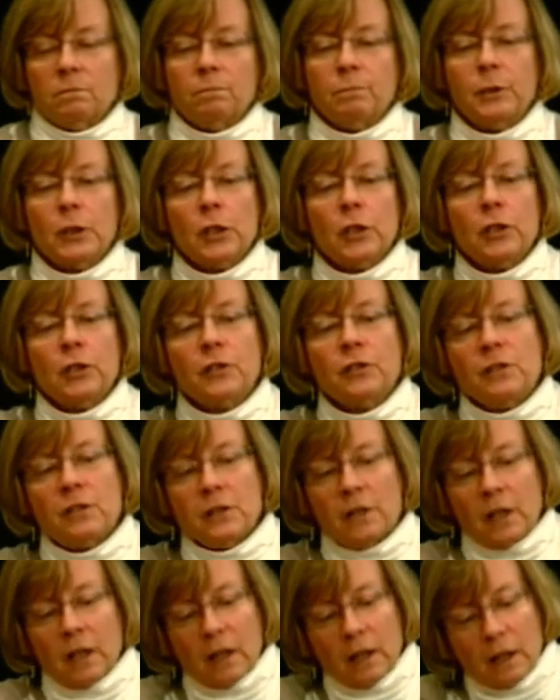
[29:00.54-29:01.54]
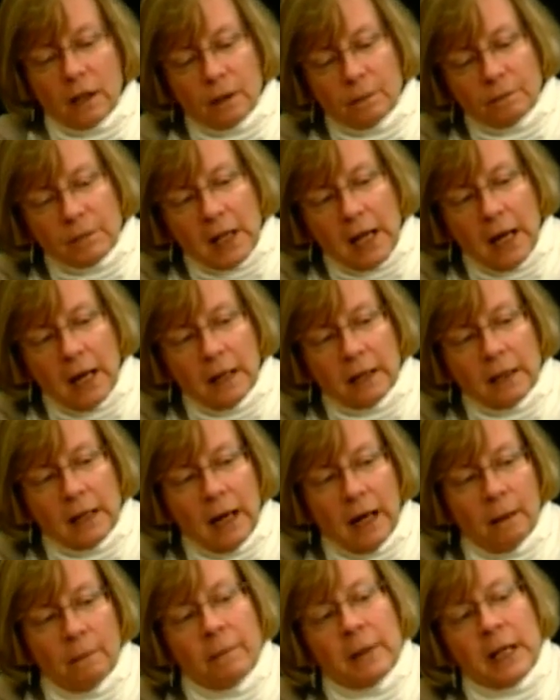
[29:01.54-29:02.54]
birds, um, and
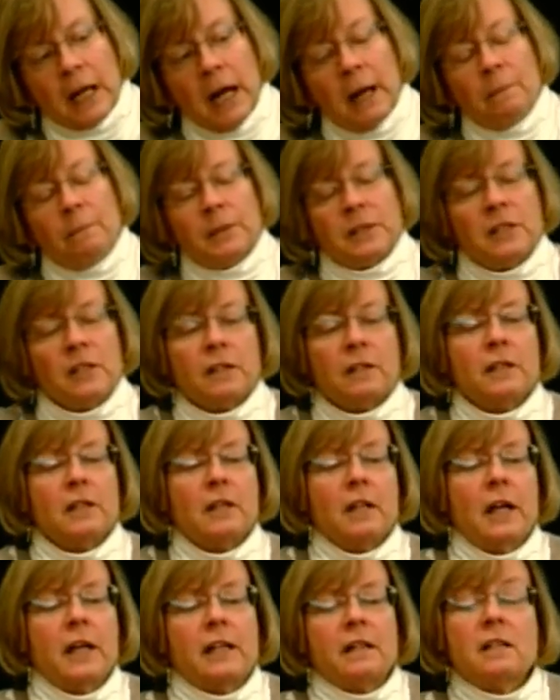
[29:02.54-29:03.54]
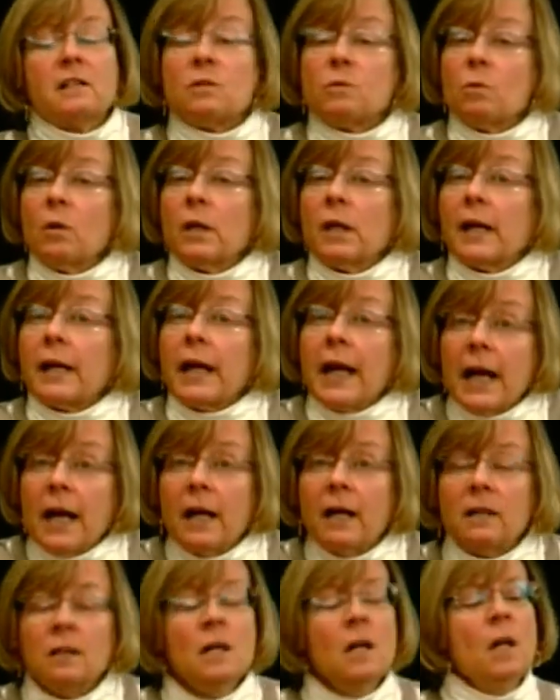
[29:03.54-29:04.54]
but I particularly like this one
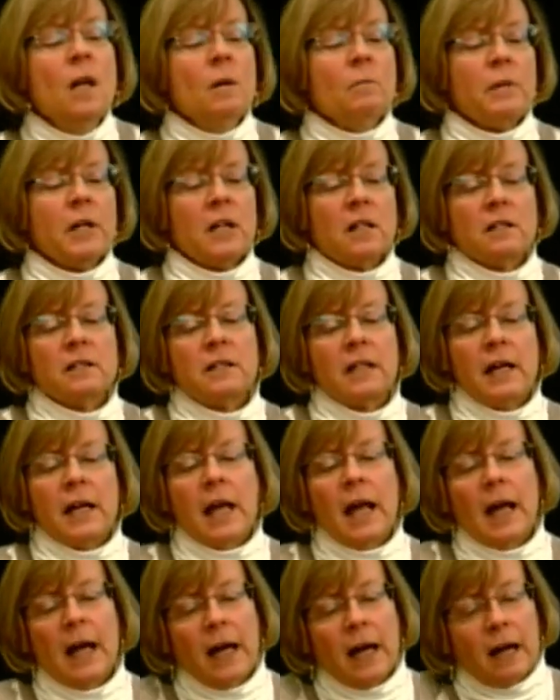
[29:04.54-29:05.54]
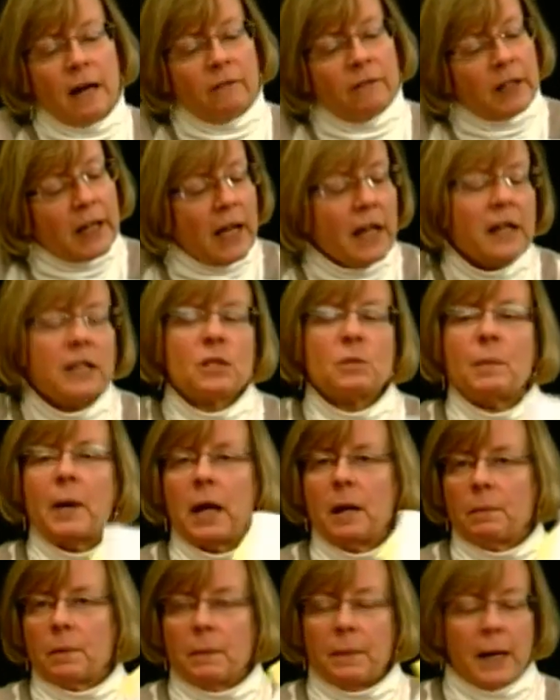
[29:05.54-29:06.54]
again because they have again it's
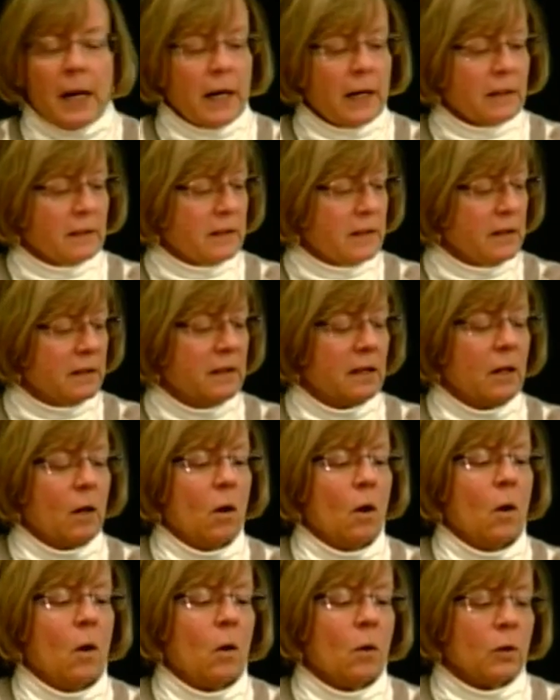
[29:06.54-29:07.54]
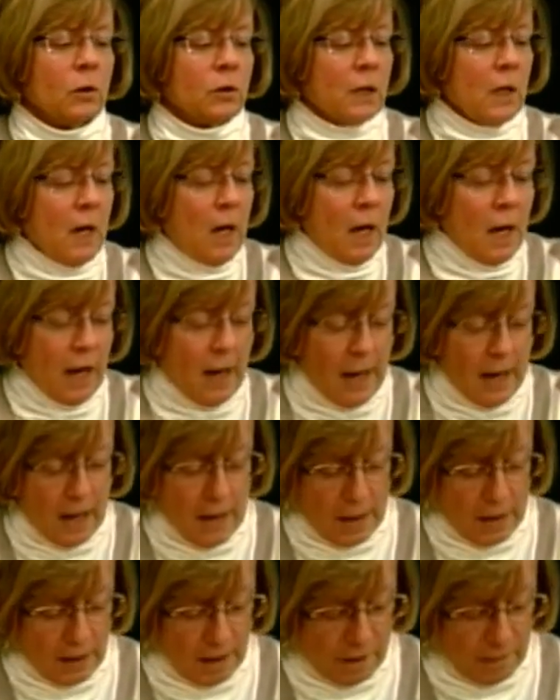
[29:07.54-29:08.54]
paperback, it's easy to hold.
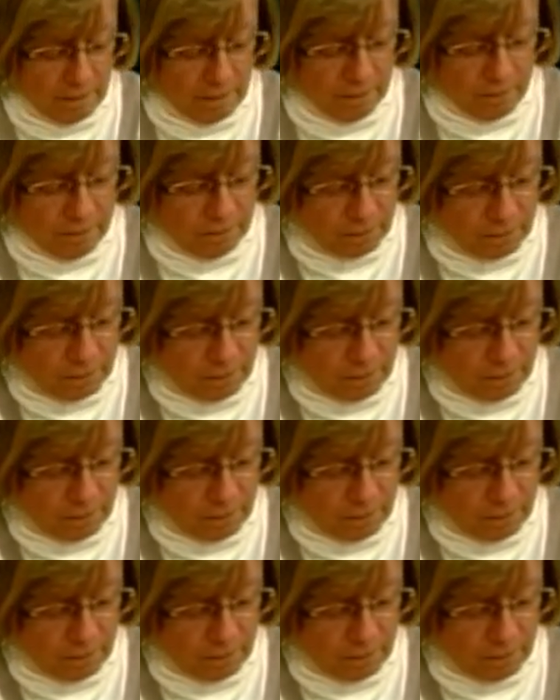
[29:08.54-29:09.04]
Um,